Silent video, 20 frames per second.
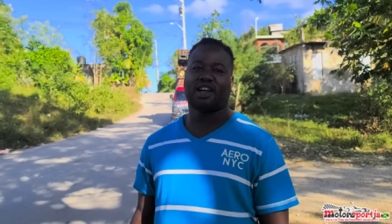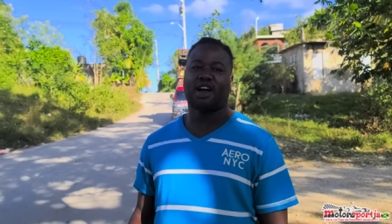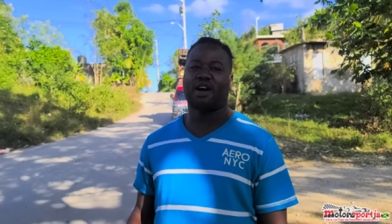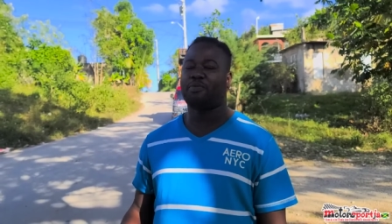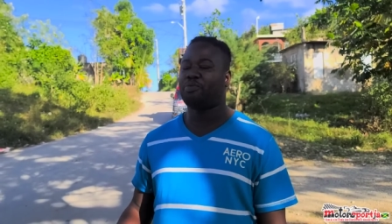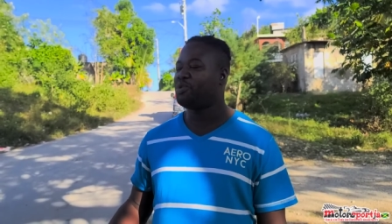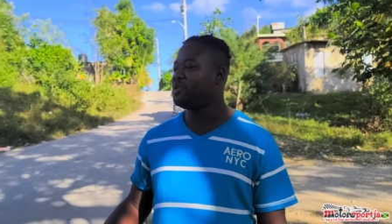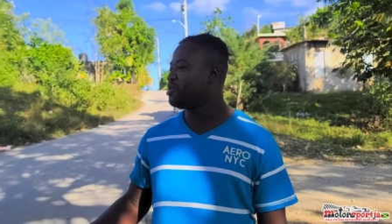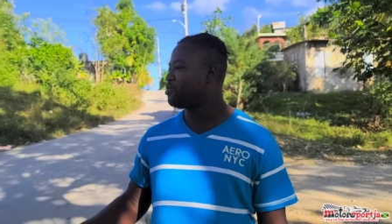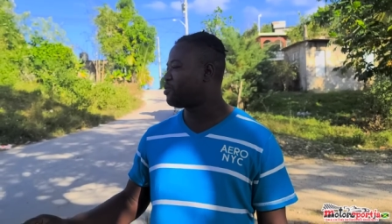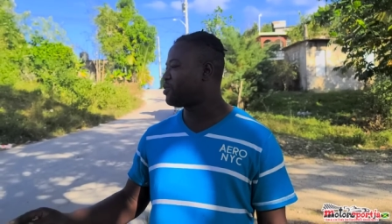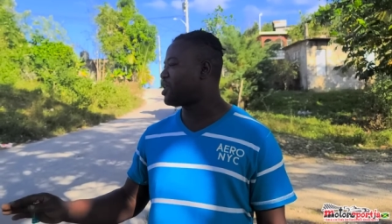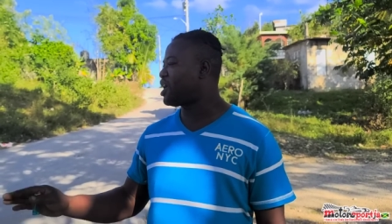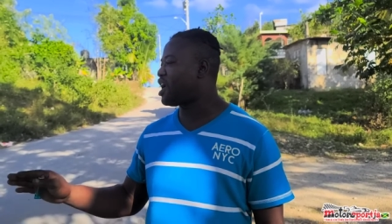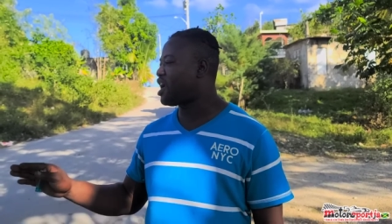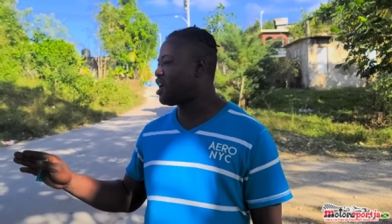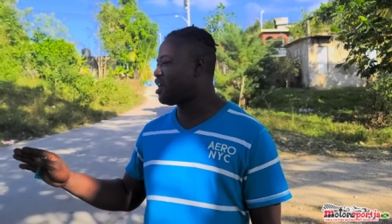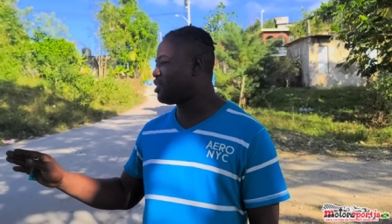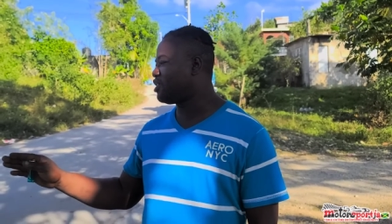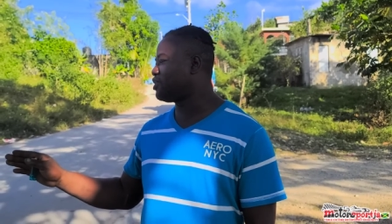Cause people
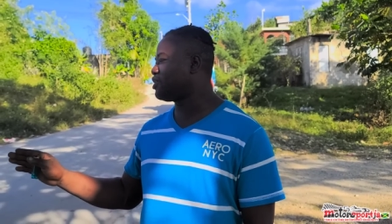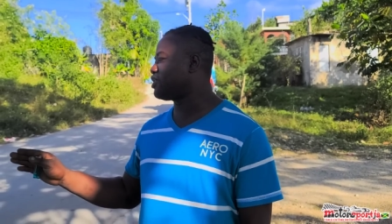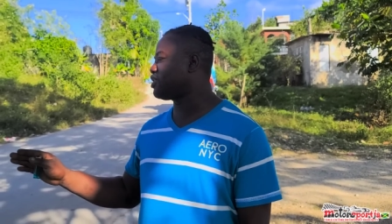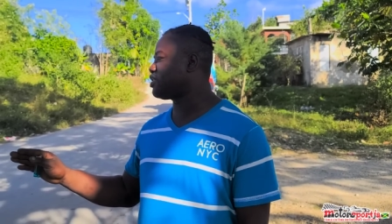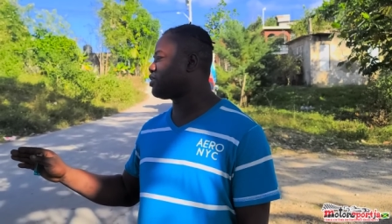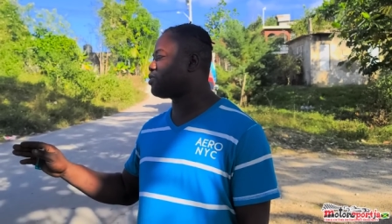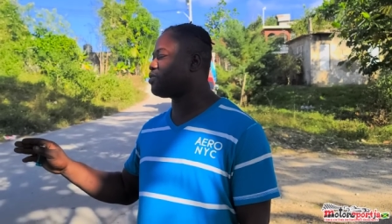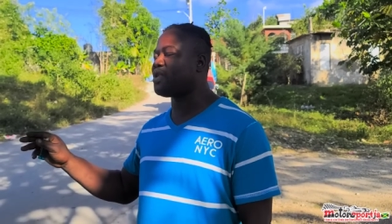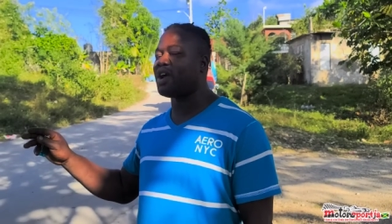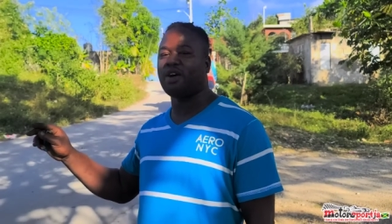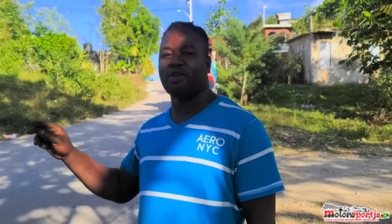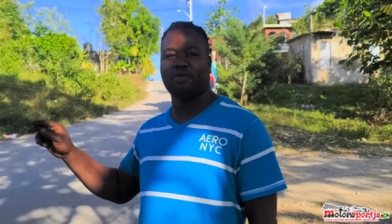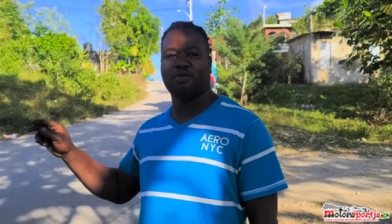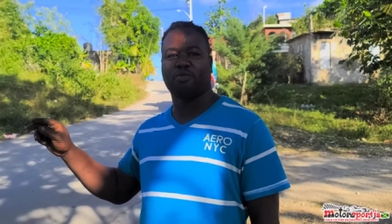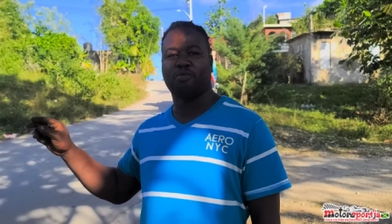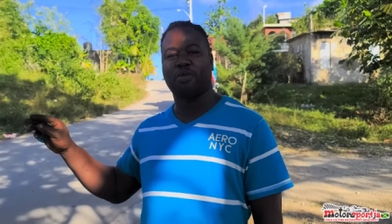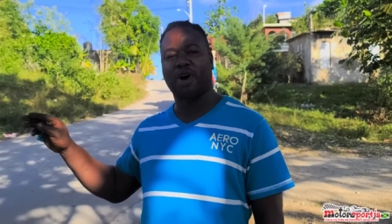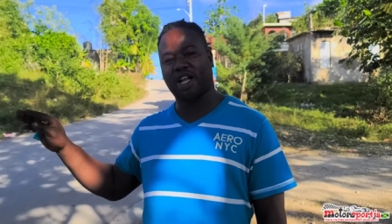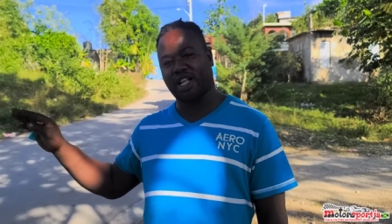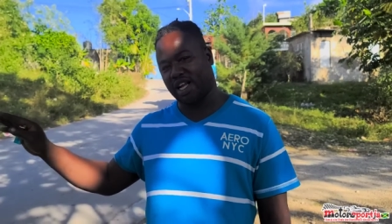all, we have
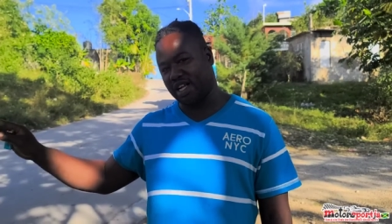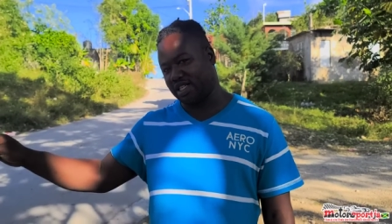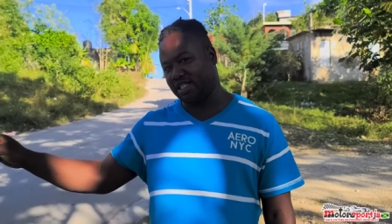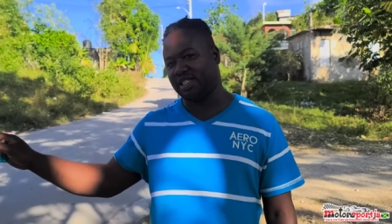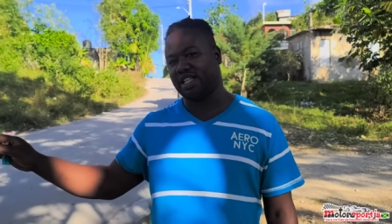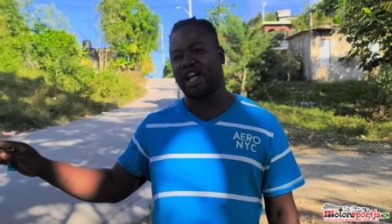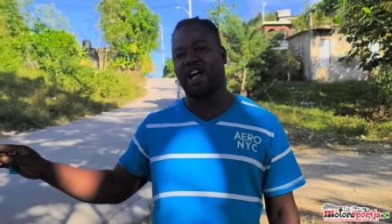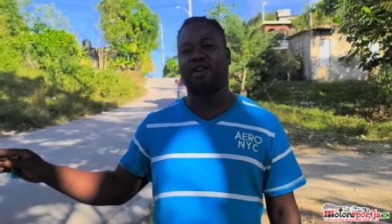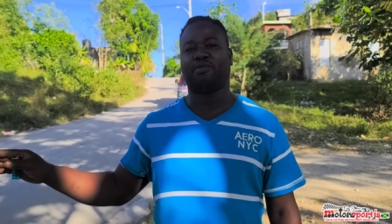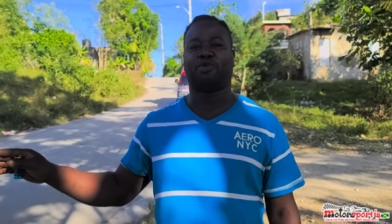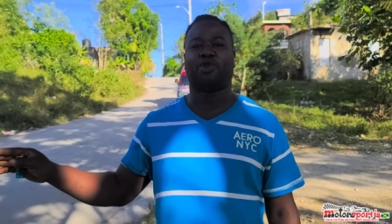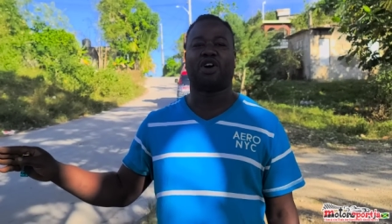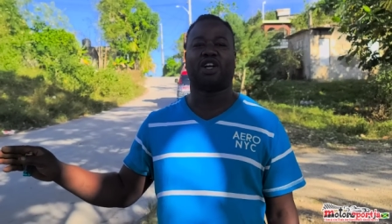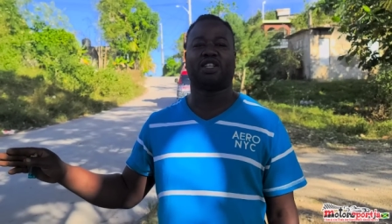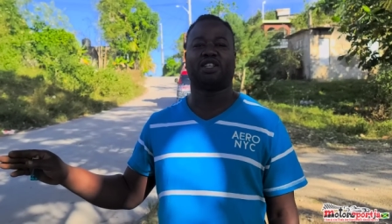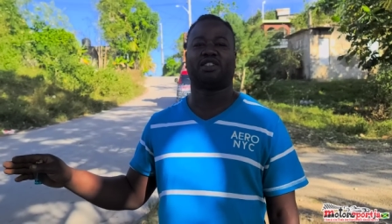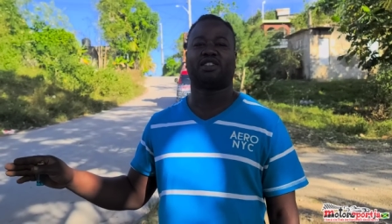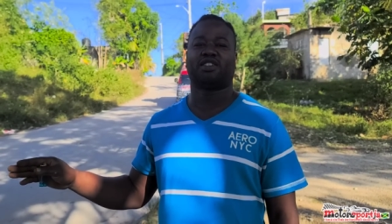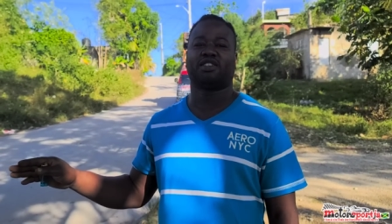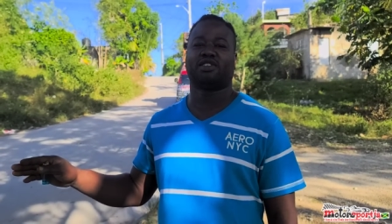bad at style more and
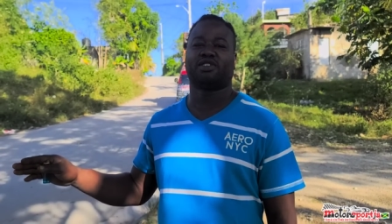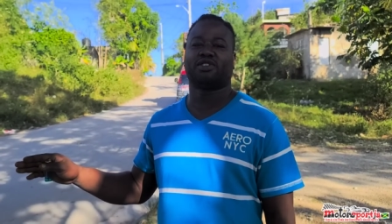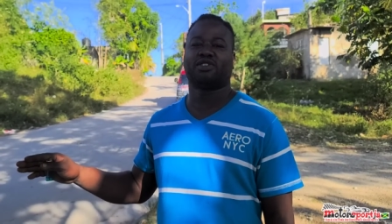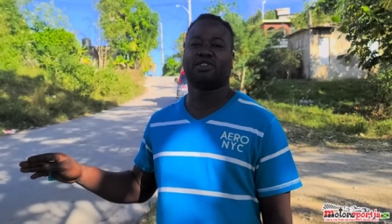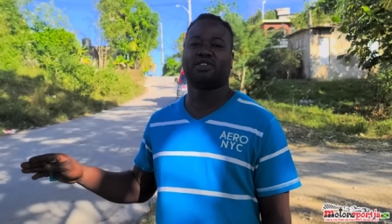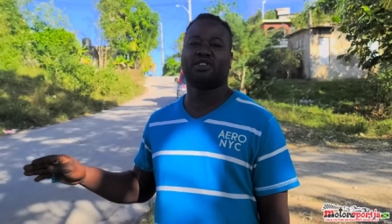this, you know.